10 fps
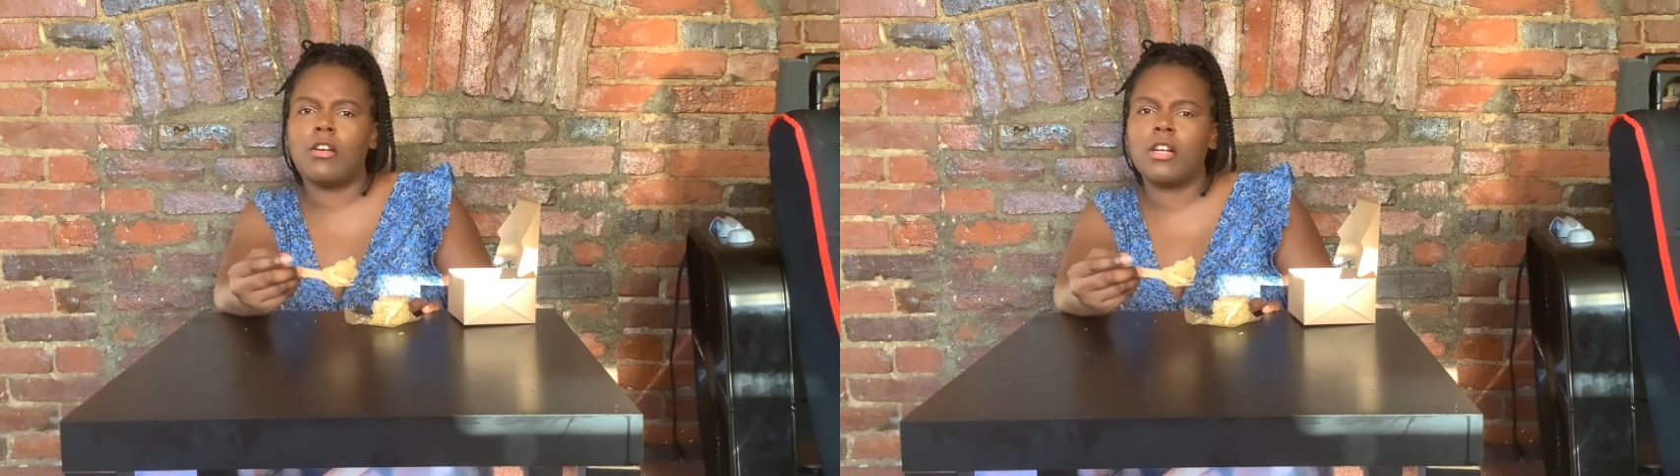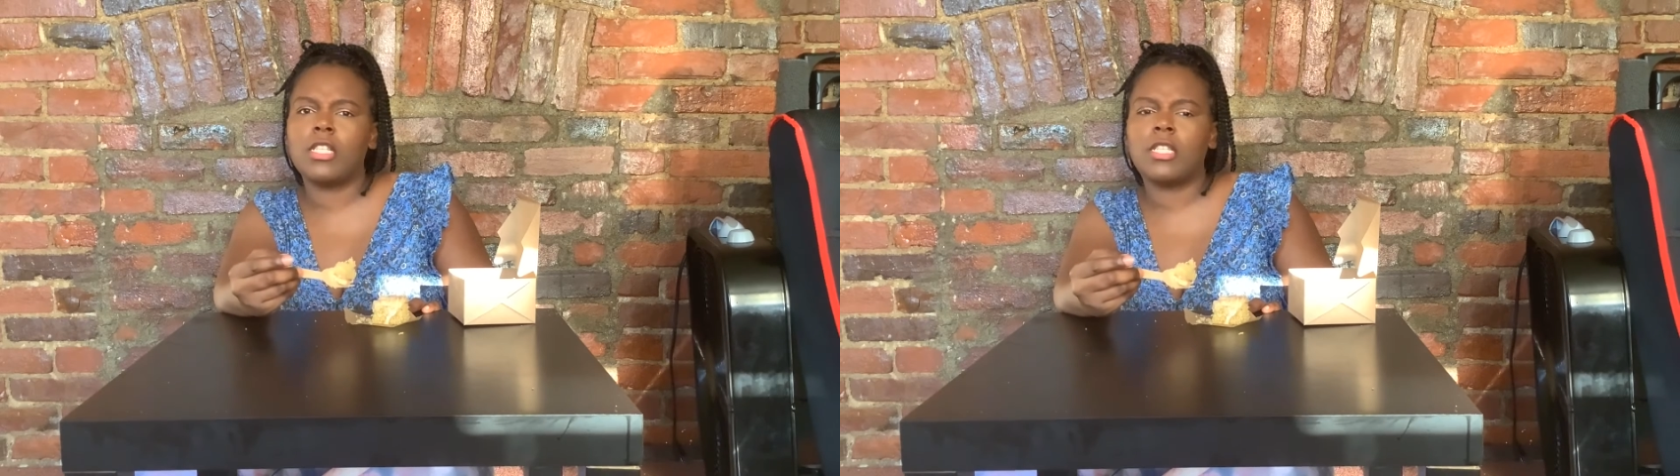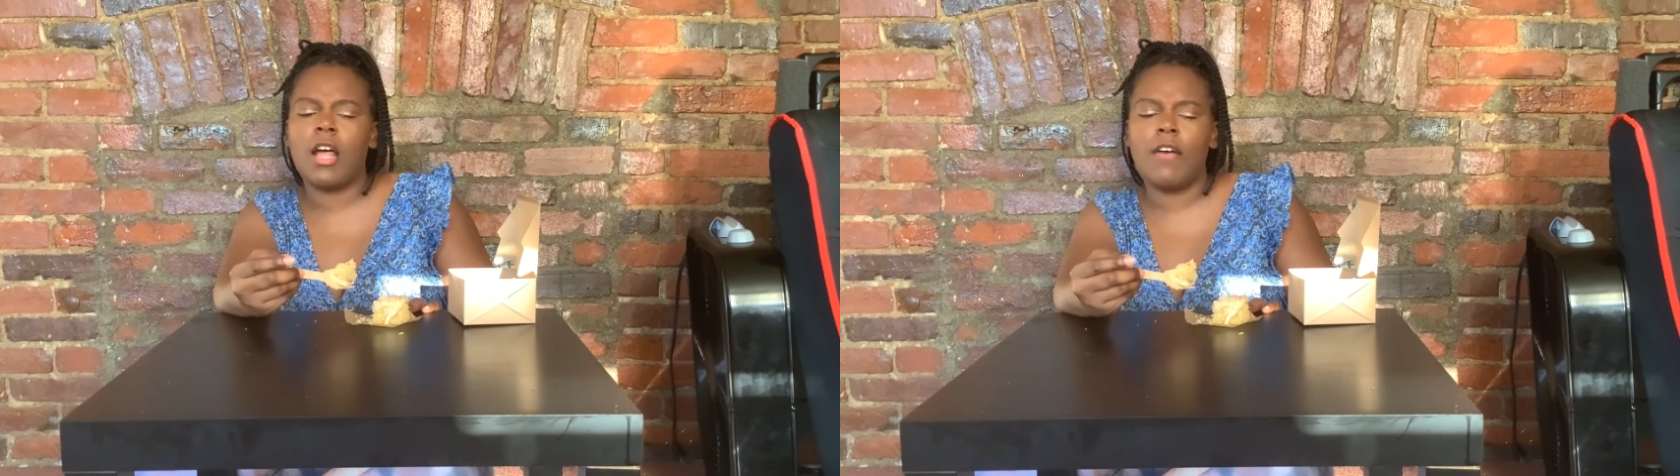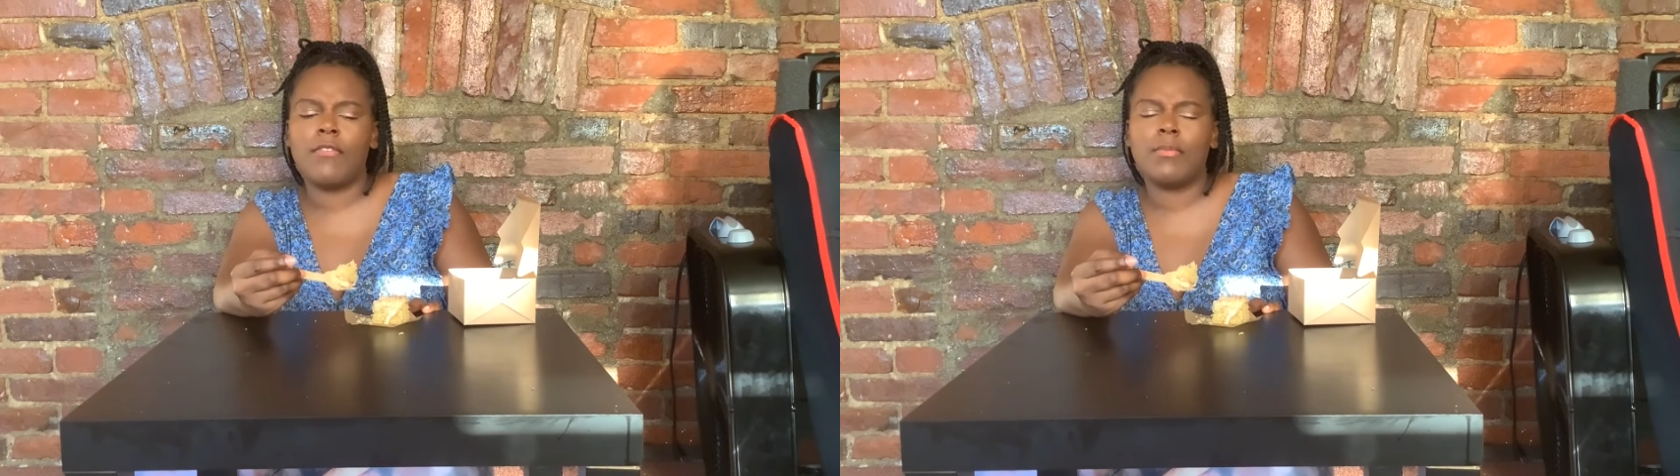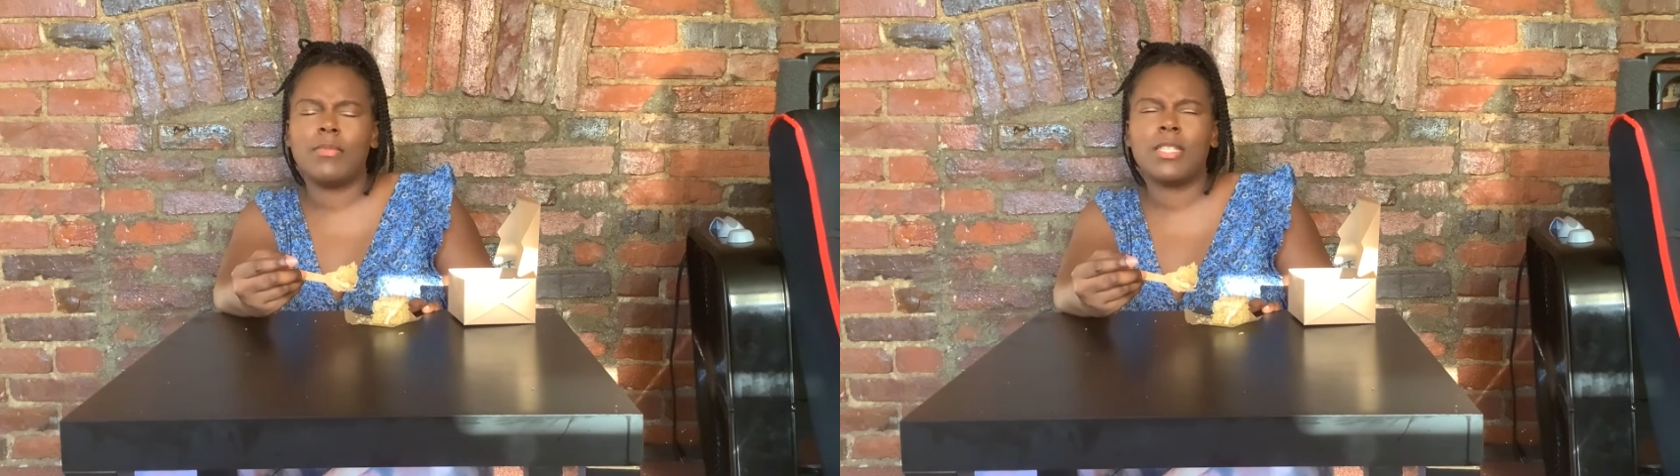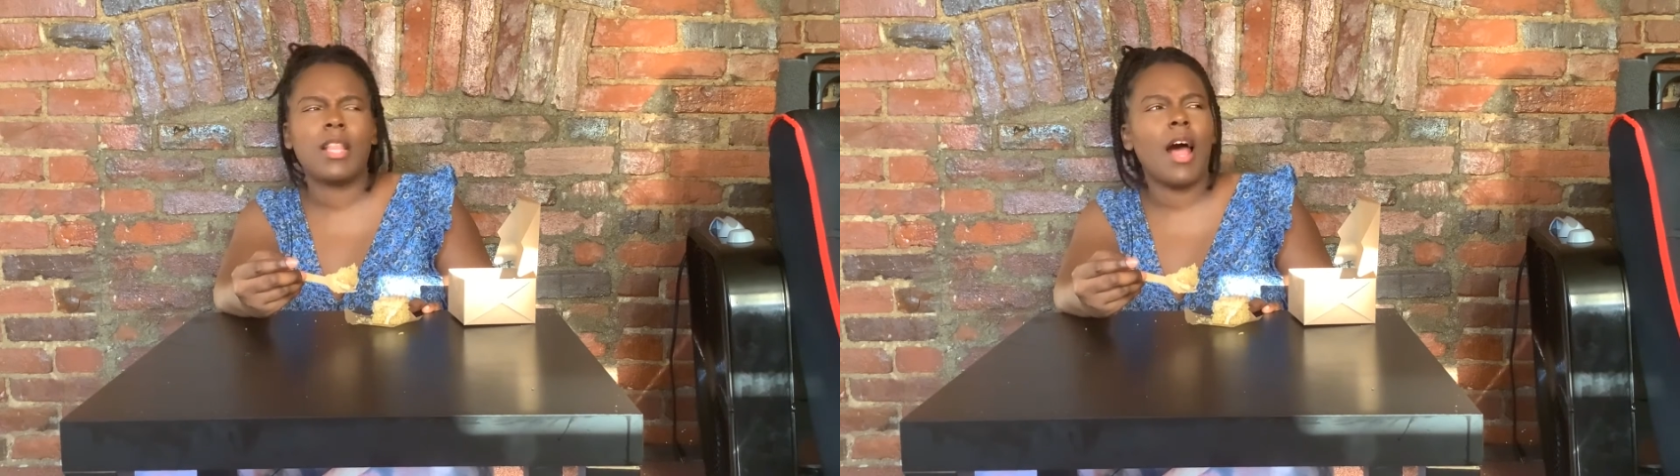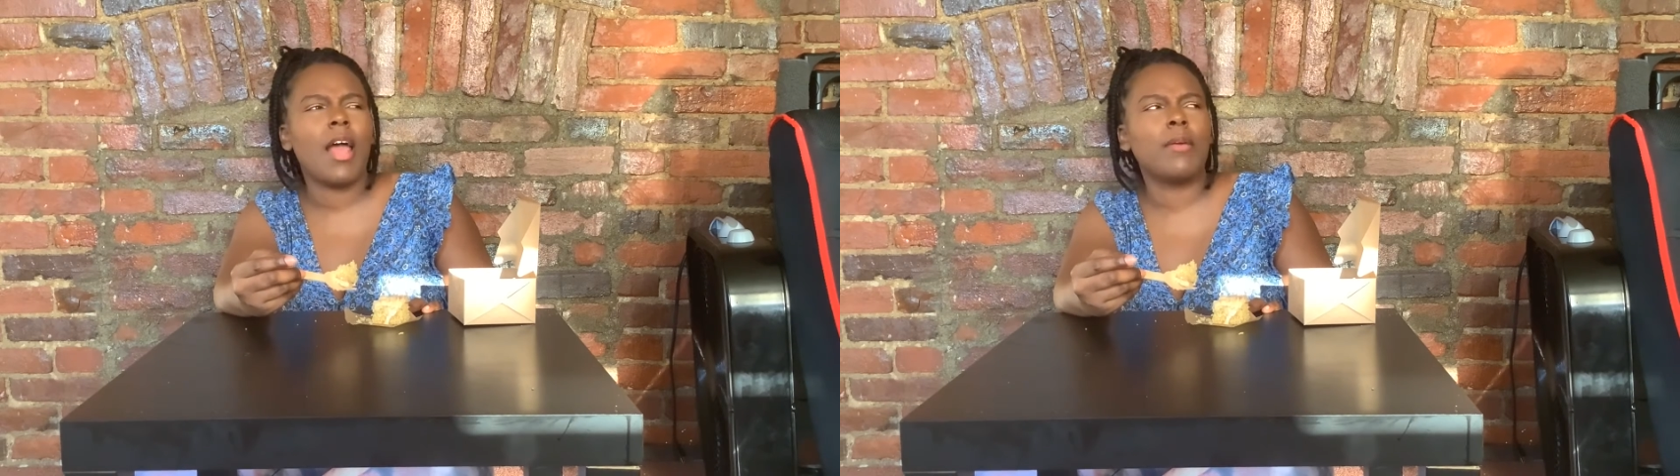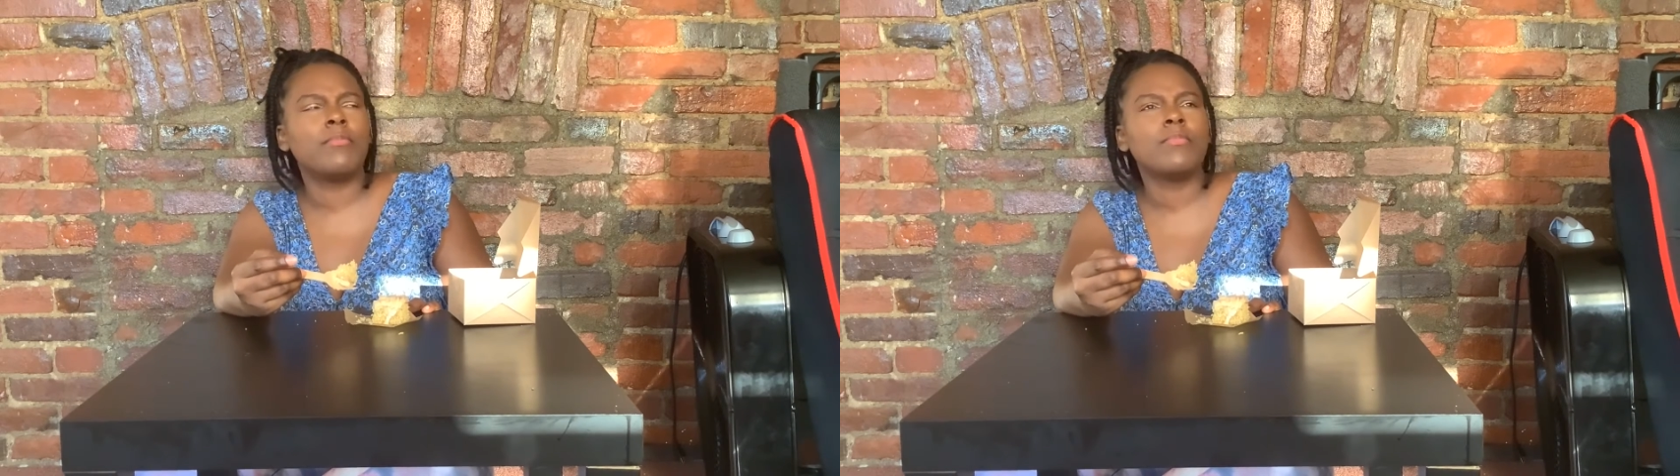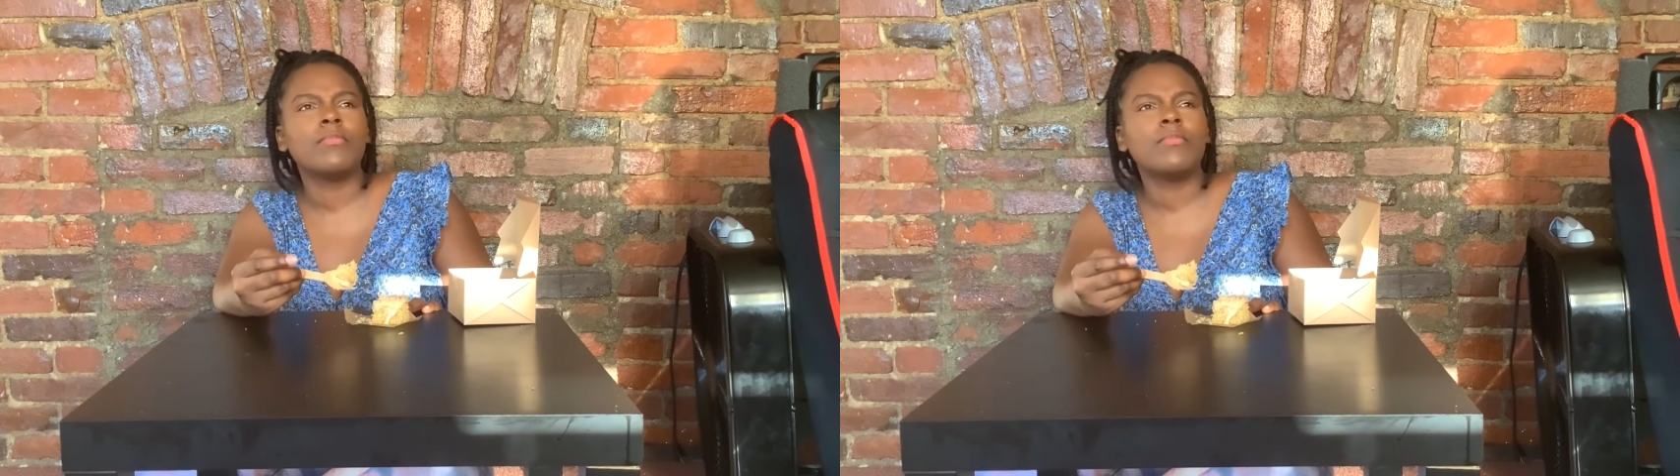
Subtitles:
her and stuff. And I'm just like,